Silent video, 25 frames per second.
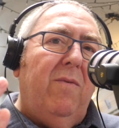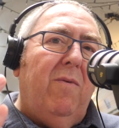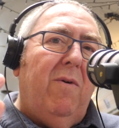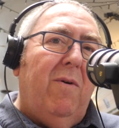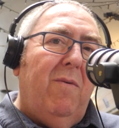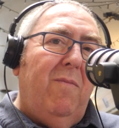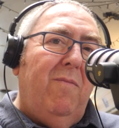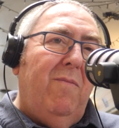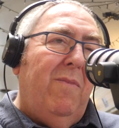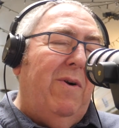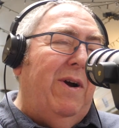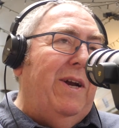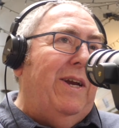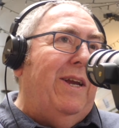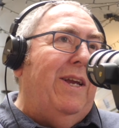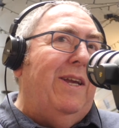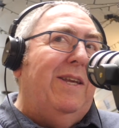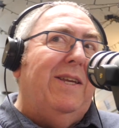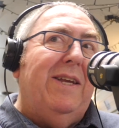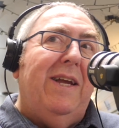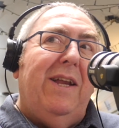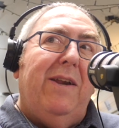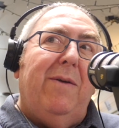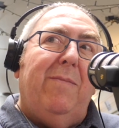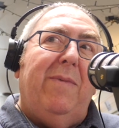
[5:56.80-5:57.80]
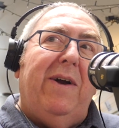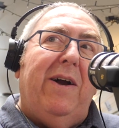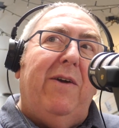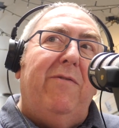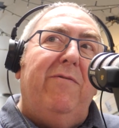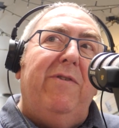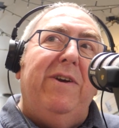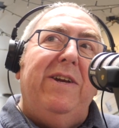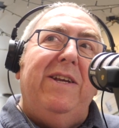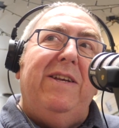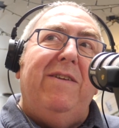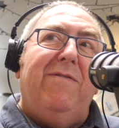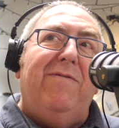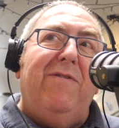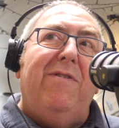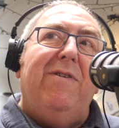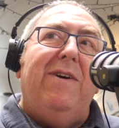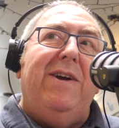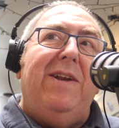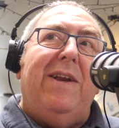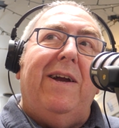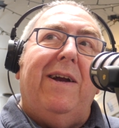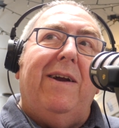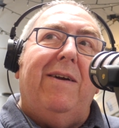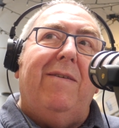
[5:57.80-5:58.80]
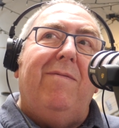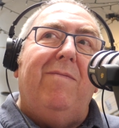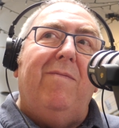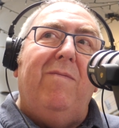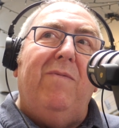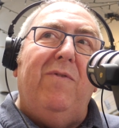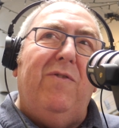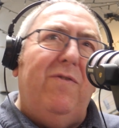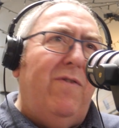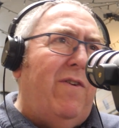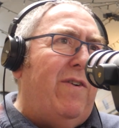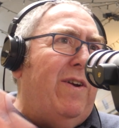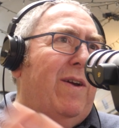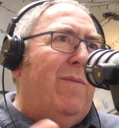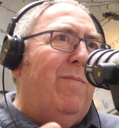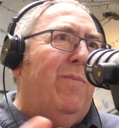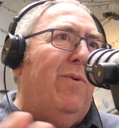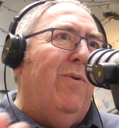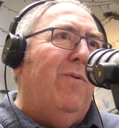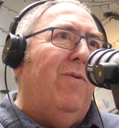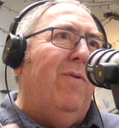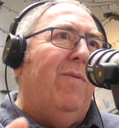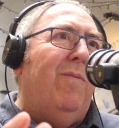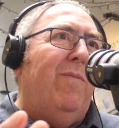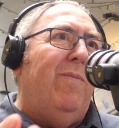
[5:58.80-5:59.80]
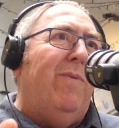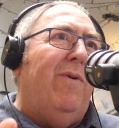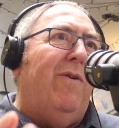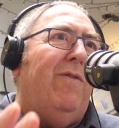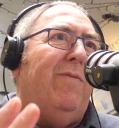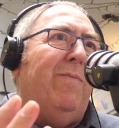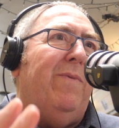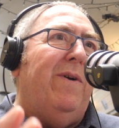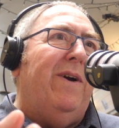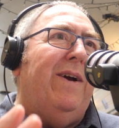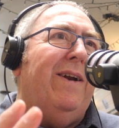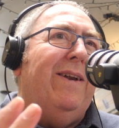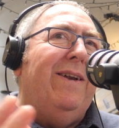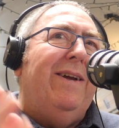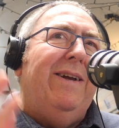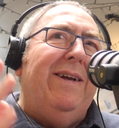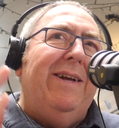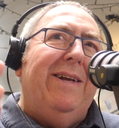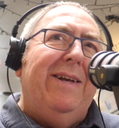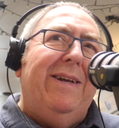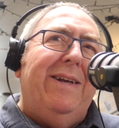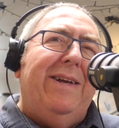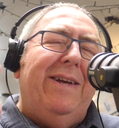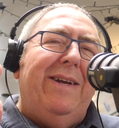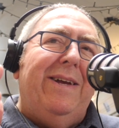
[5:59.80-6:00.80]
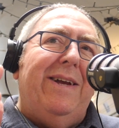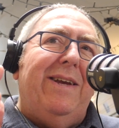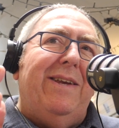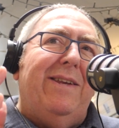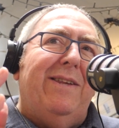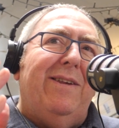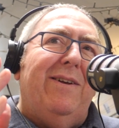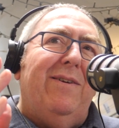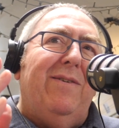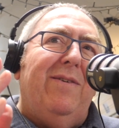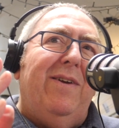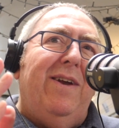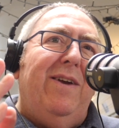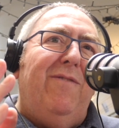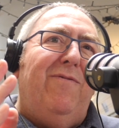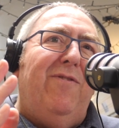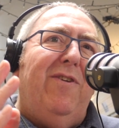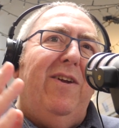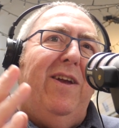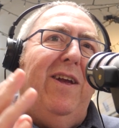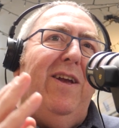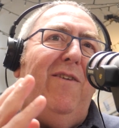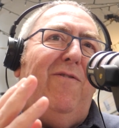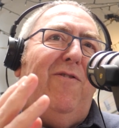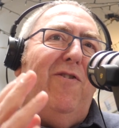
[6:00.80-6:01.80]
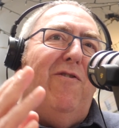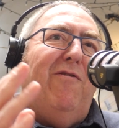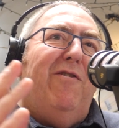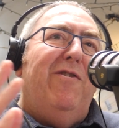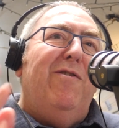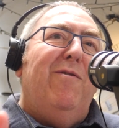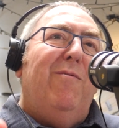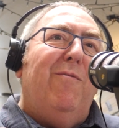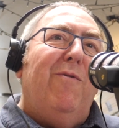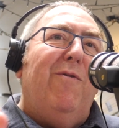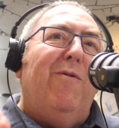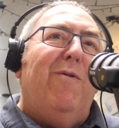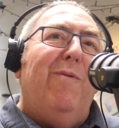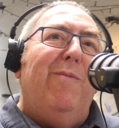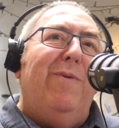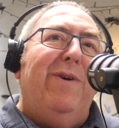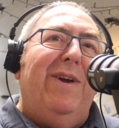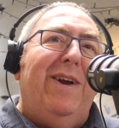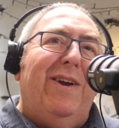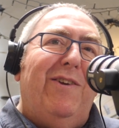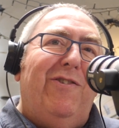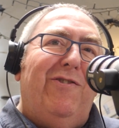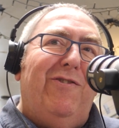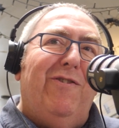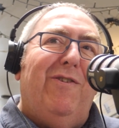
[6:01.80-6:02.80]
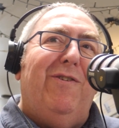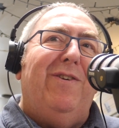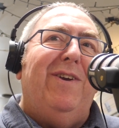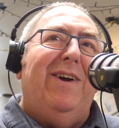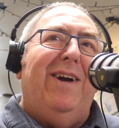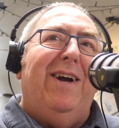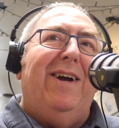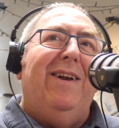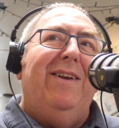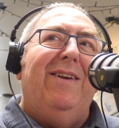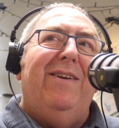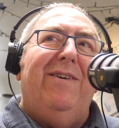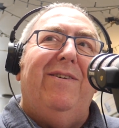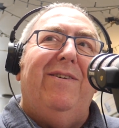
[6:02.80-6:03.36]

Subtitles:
what Mikey said about redefining, it's a very important prospect, is that if you're in a war being shot at,